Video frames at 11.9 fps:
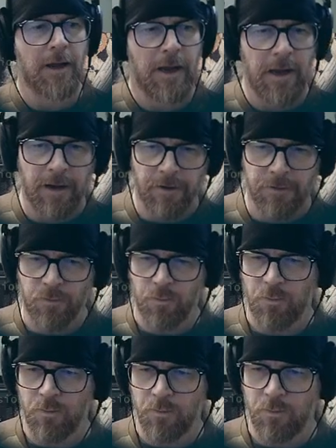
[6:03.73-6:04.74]
And
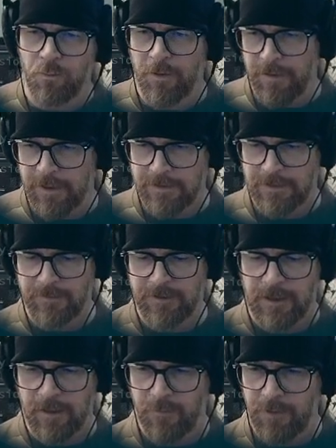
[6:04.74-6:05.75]
with that same
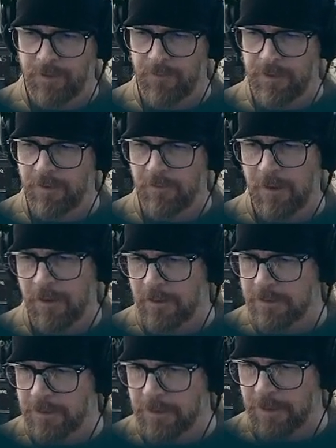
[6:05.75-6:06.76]
setup, we could run
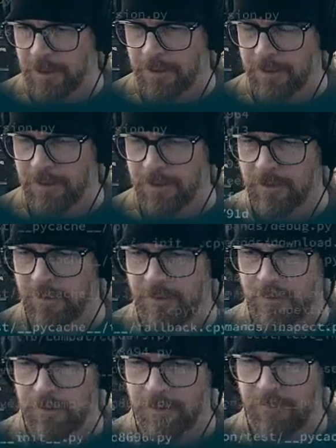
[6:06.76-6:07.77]
rsync again here
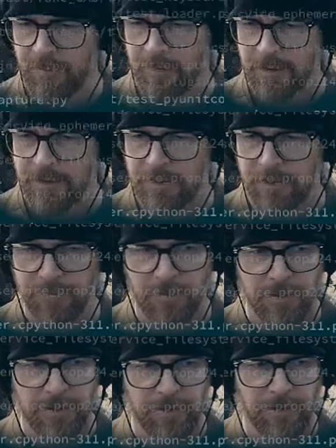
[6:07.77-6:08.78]
if we wanted to see if there's
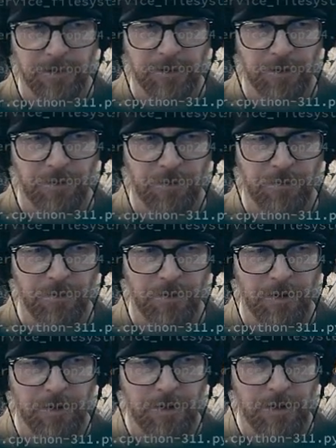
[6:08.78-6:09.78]
anything new
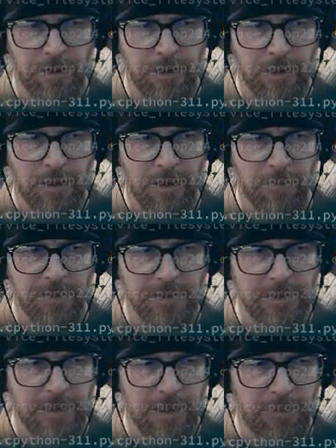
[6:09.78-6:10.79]
this
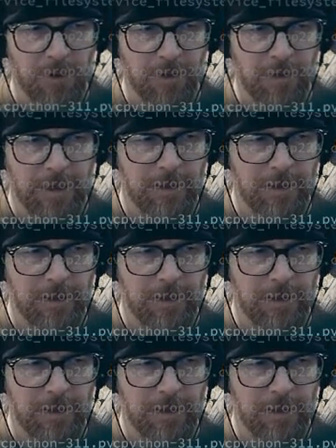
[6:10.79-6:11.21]
time on that.